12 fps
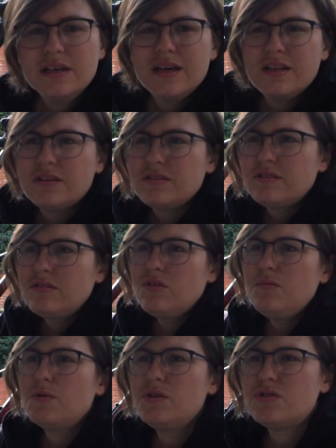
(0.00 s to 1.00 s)
and
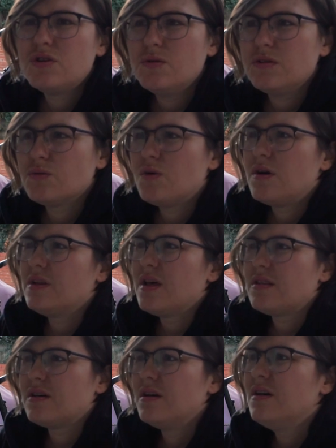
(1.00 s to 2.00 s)
2.2 is what,
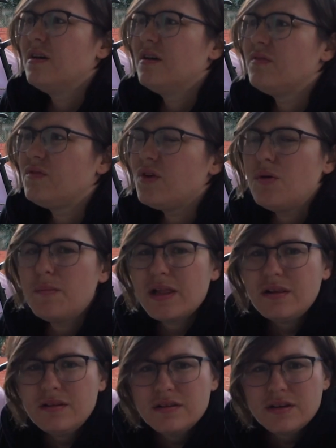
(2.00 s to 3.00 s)
another few
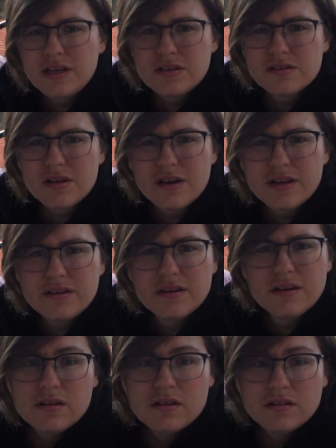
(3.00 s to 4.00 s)
mil each side?
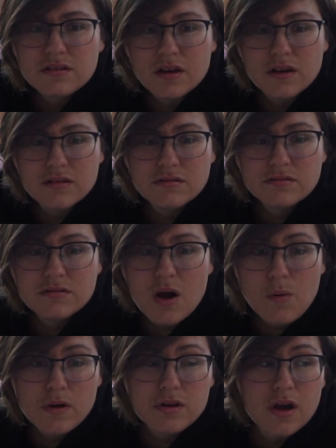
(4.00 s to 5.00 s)
So I
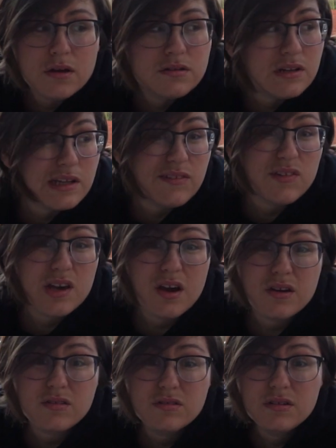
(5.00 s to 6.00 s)
won't know until I give it a
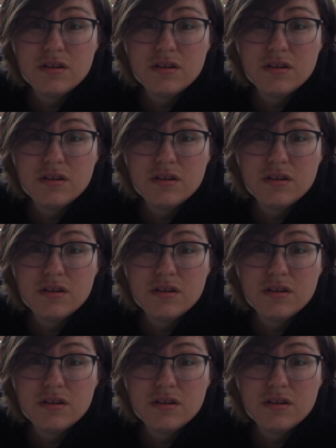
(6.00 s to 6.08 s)
go.